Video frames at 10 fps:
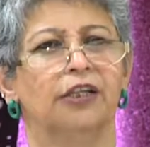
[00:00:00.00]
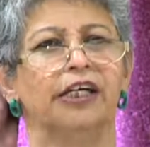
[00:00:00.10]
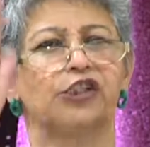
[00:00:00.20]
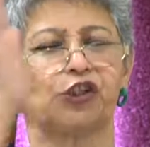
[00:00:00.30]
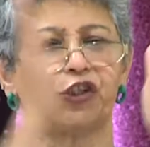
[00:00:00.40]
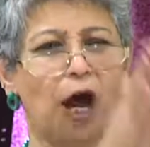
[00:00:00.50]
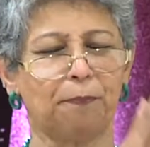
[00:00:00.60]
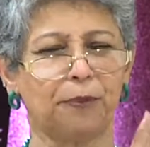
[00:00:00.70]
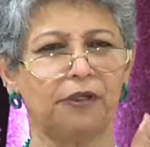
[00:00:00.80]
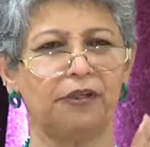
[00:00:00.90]
They
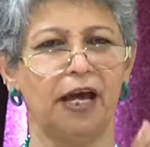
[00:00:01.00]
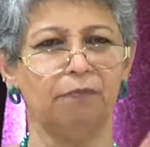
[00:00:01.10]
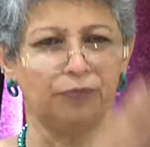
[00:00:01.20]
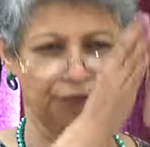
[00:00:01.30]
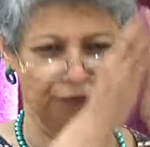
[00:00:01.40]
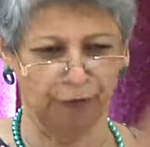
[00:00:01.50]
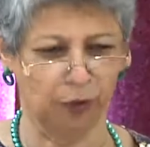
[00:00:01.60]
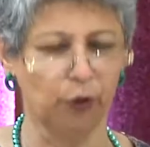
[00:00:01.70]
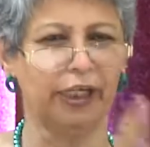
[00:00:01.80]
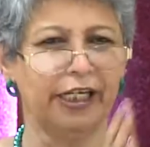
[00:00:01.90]
stopped them from
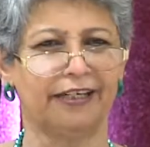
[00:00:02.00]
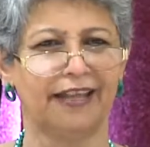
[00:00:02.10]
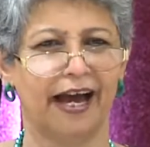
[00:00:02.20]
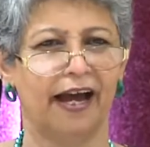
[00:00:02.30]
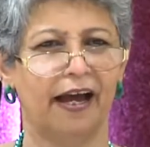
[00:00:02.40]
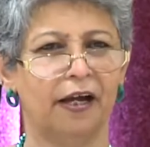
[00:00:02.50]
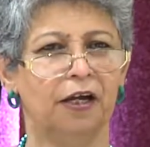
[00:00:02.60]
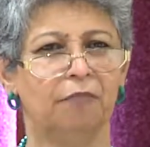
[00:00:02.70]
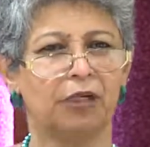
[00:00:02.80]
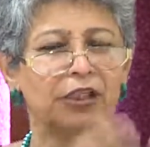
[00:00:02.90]
doing it there,
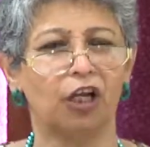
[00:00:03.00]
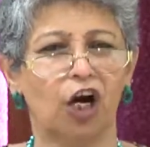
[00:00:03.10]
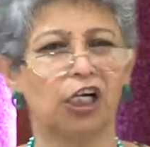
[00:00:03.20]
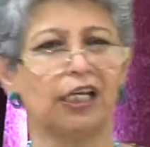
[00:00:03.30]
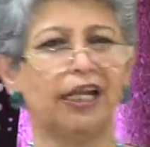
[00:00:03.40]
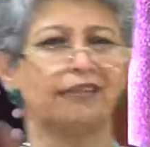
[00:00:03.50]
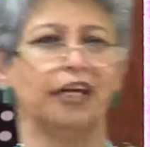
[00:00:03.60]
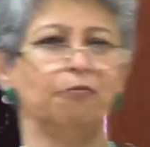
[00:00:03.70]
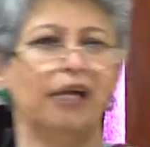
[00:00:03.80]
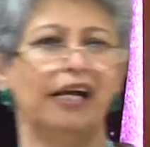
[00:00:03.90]
but the Lord led
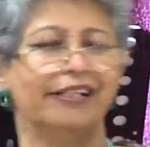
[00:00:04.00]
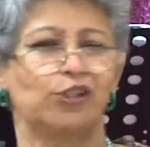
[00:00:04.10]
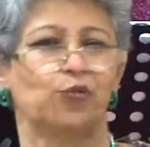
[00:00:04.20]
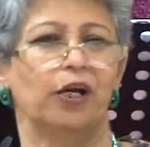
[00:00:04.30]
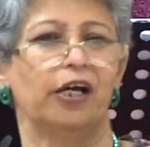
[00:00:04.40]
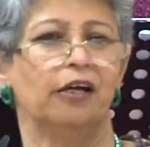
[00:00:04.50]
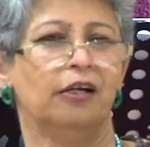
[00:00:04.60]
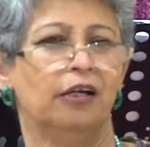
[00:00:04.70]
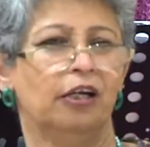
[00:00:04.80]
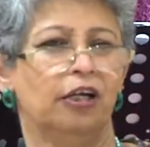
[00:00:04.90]
them elsewhere.
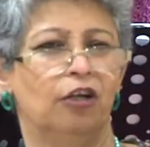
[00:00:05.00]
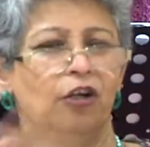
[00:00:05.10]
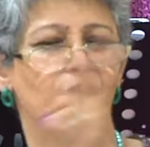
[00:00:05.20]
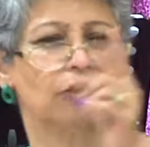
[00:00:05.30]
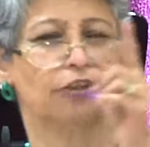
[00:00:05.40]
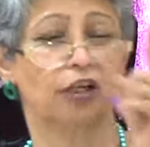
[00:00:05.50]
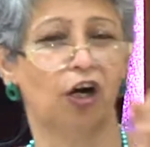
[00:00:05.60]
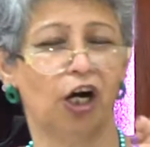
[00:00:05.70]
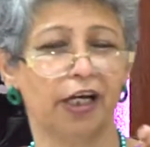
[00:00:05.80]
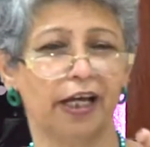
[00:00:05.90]
The
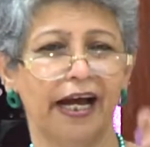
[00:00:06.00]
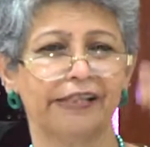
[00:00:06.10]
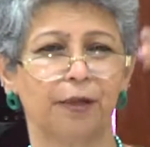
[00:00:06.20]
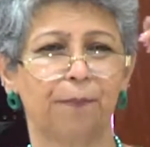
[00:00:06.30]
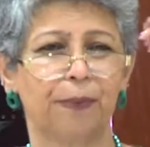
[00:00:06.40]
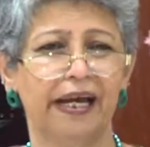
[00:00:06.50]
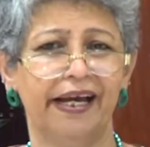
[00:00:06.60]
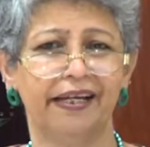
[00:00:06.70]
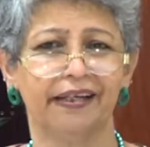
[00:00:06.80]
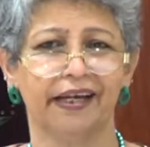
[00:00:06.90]
Lord has a
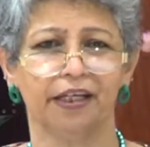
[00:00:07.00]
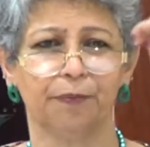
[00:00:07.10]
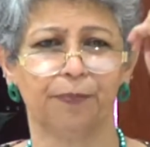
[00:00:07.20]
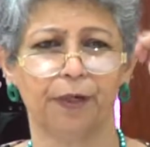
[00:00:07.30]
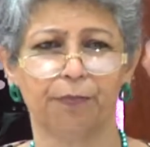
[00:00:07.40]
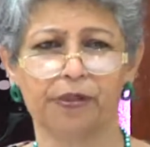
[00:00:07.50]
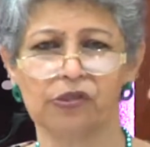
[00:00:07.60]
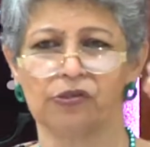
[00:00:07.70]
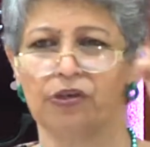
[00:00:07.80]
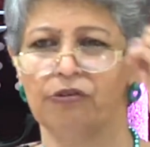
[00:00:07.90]
plan and a
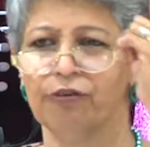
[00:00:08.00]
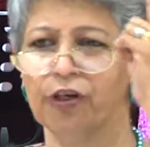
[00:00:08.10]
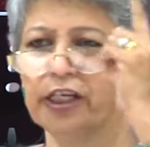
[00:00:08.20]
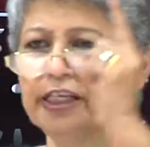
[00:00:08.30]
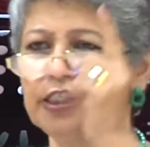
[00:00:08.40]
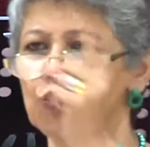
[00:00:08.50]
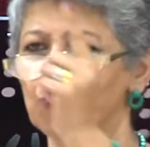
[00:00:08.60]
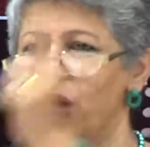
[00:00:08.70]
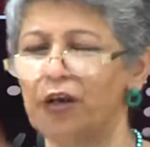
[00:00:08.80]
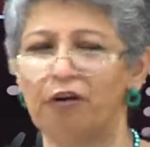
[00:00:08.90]
purpose for each
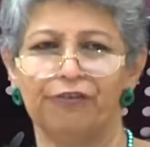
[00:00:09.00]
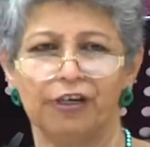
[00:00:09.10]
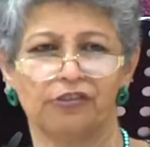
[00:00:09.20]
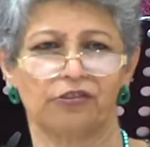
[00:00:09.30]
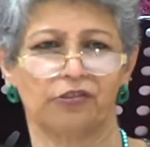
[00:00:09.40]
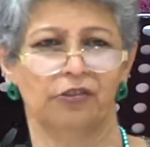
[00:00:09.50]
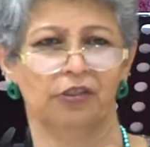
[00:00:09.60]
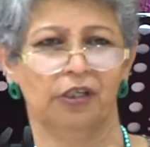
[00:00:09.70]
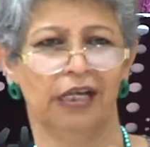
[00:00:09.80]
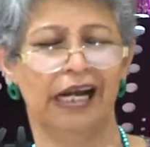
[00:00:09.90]
one of us.
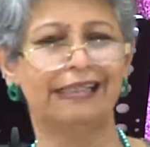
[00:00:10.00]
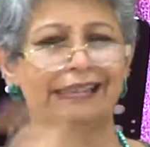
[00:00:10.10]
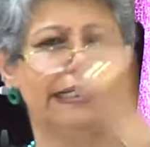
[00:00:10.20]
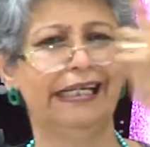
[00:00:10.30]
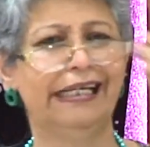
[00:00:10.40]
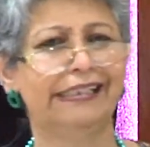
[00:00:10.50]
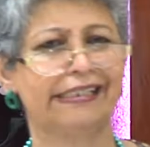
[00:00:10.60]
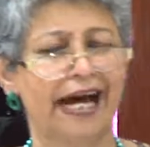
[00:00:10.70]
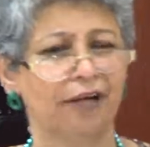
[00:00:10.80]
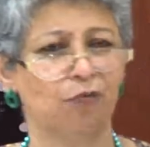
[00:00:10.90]
And till he's
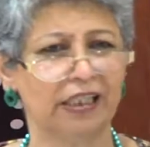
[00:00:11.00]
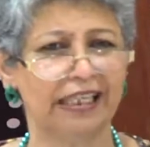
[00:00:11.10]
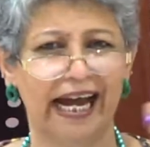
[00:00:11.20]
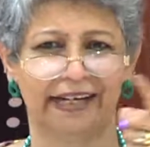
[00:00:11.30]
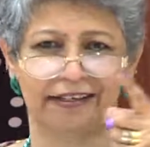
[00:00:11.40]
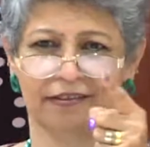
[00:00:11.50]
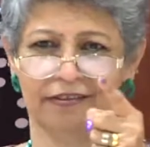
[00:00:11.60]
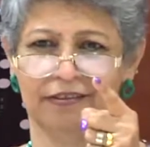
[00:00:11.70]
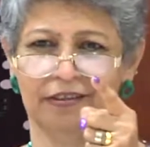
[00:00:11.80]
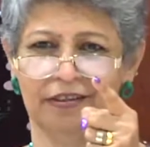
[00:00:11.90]
done with
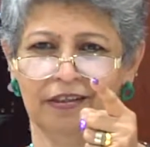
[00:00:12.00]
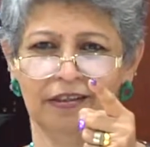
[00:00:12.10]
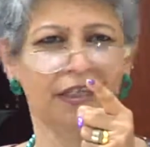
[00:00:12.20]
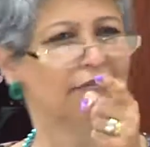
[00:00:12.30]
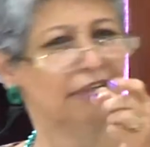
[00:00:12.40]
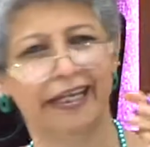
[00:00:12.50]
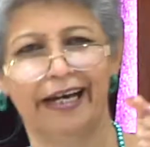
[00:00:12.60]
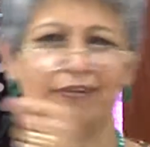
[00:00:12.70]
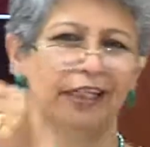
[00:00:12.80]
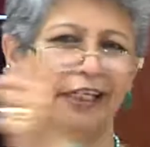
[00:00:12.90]
that, he will
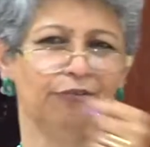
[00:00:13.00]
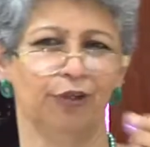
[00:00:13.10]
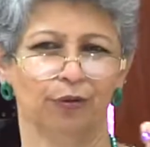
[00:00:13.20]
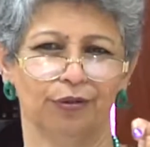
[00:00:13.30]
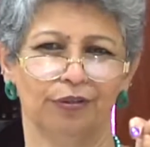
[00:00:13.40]
never leave you.